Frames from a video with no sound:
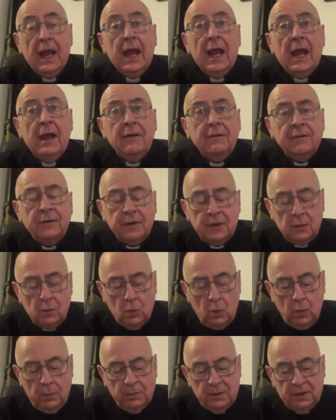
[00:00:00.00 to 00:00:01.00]
Every
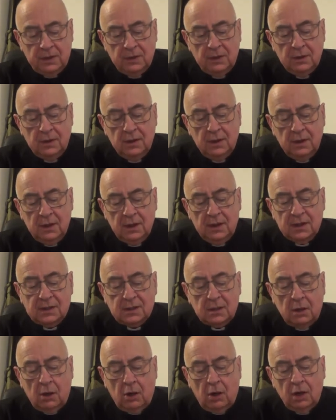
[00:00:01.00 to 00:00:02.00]
woman
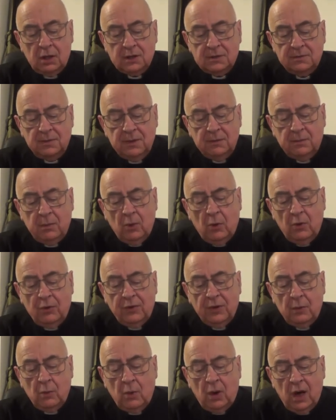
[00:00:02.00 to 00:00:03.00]
is called to be
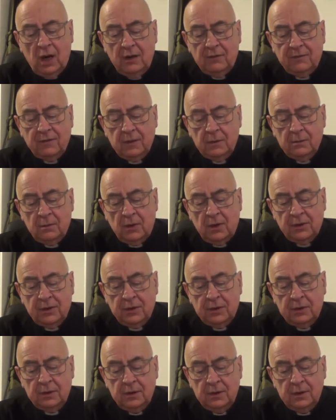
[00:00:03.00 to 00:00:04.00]
both a wife and
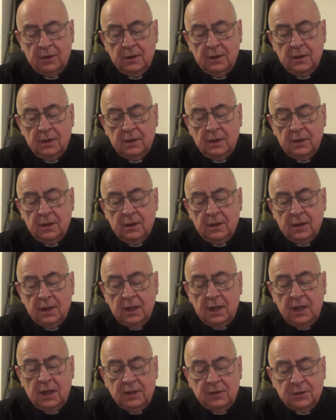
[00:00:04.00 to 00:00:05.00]
mother,
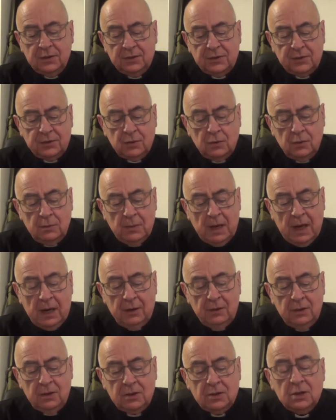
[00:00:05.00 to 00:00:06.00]
either through
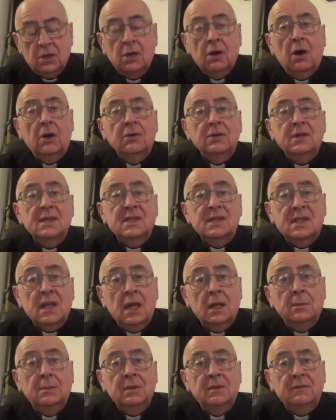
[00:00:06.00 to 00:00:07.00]
marriage or the
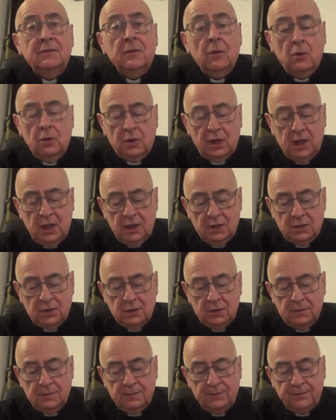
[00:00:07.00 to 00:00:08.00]
celibate
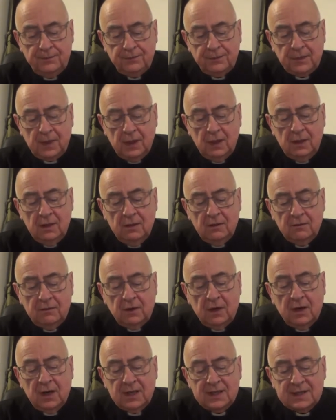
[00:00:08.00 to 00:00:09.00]
vocation.
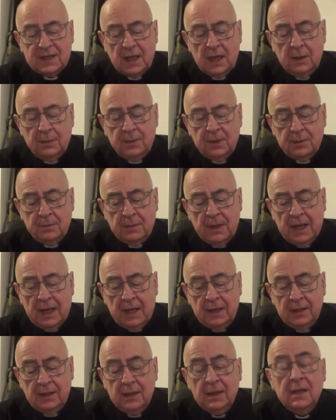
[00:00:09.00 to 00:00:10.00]
For a celibate
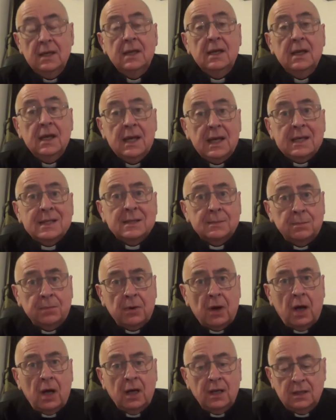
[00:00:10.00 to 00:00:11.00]
man, his
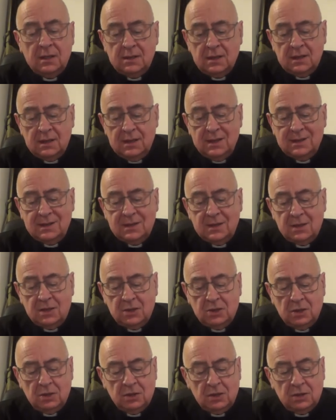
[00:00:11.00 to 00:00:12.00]
bride is the
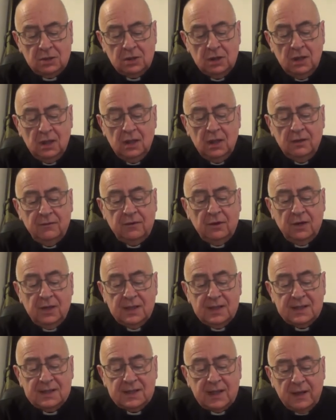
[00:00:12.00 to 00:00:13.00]
church. For
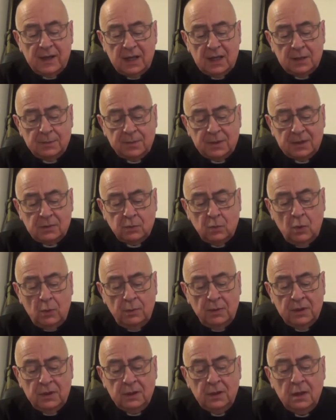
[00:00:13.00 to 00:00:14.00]
a celibate
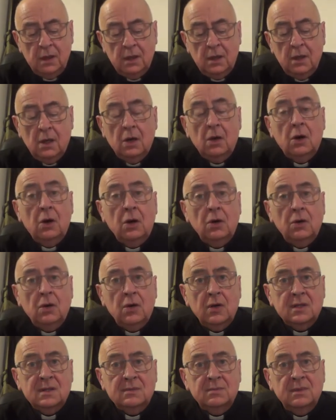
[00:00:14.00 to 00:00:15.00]
woman, her
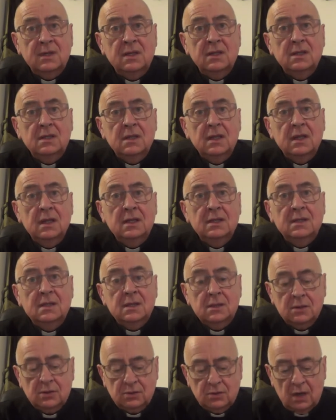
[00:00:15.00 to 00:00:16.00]
husband
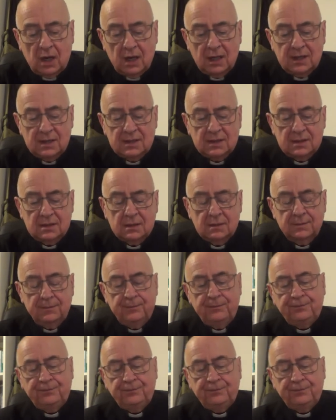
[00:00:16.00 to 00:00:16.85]
is Christ.